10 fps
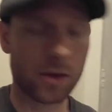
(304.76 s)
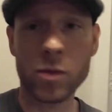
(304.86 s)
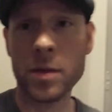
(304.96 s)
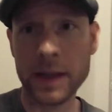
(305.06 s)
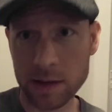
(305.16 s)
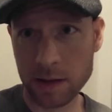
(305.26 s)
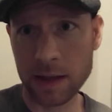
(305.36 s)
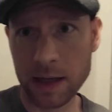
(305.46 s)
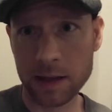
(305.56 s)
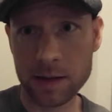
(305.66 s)
or women's
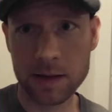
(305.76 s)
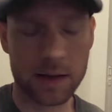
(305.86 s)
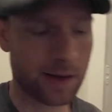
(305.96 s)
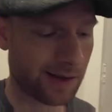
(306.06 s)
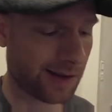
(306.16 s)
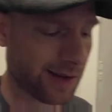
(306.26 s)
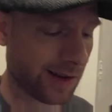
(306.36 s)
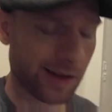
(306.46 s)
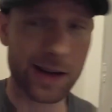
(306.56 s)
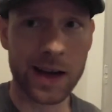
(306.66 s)
clinics.
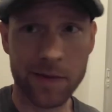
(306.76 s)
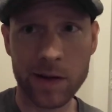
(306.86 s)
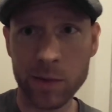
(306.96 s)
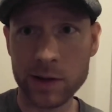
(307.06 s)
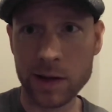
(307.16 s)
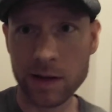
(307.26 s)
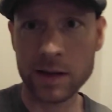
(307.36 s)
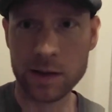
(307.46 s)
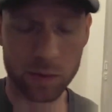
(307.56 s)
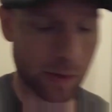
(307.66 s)
Not even abortion
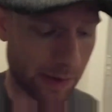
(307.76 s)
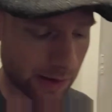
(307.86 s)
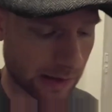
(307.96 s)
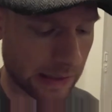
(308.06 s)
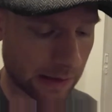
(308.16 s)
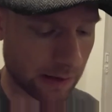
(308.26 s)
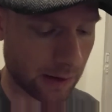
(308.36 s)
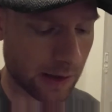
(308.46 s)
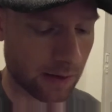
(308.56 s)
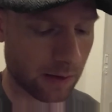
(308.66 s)
clinics, just women's clinics in
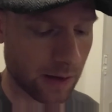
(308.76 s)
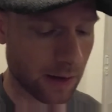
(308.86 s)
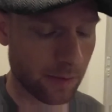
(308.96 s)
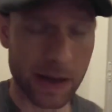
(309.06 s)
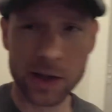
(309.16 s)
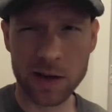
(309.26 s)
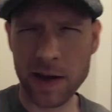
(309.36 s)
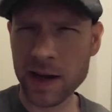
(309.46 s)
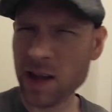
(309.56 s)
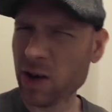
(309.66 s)
general. Imagine if
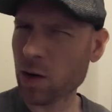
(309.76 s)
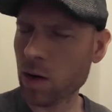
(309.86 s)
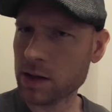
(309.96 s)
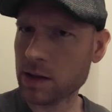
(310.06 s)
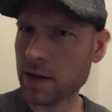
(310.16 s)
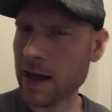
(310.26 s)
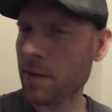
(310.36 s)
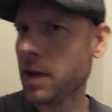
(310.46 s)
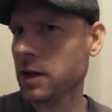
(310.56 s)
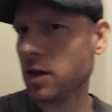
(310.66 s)
any other cause did that.
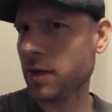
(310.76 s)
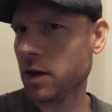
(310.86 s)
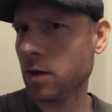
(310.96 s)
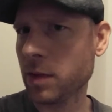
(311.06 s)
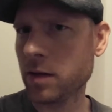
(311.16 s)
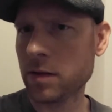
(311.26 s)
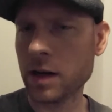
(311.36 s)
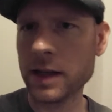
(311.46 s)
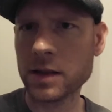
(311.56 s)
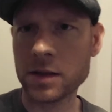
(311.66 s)
Imagine if a human
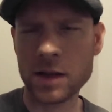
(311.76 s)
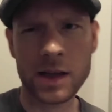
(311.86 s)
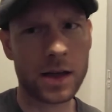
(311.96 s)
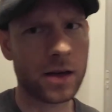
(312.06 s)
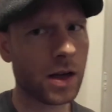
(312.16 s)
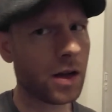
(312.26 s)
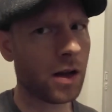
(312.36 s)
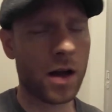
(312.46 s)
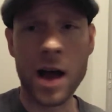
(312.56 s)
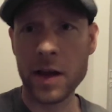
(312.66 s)
rights did,
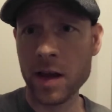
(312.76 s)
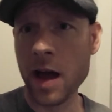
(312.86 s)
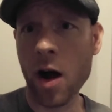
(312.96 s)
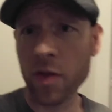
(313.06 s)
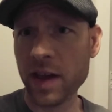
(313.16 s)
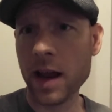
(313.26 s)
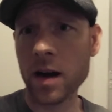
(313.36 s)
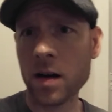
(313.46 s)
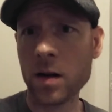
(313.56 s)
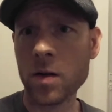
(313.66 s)
a
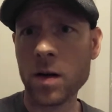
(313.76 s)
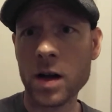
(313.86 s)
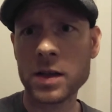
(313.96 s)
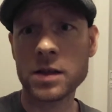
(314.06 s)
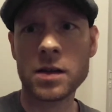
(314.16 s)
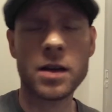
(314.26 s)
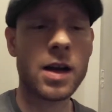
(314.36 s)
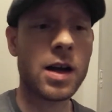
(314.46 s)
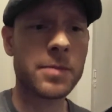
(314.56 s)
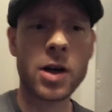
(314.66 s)
healthcare cause
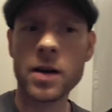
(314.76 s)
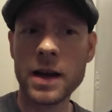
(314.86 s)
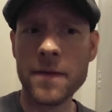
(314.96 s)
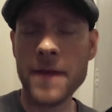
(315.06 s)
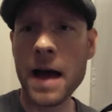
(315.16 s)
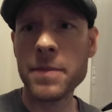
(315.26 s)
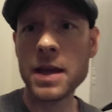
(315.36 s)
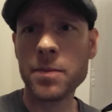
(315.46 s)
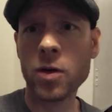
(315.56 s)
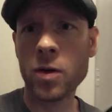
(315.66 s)
um, targeted fat
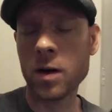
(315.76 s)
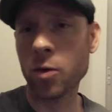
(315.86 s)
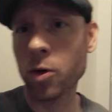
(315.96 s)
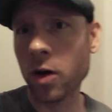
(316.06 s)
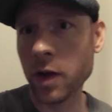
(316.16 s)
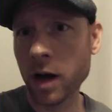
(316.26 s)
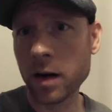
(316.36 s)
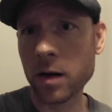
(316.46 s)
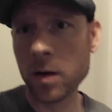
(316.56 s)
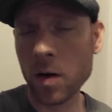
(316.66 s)
people, or a world
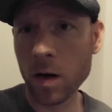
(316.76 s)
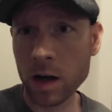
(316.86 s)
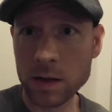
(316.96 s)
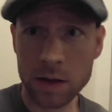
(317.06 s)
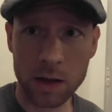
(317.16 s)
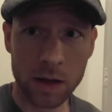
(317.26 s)
hunger cause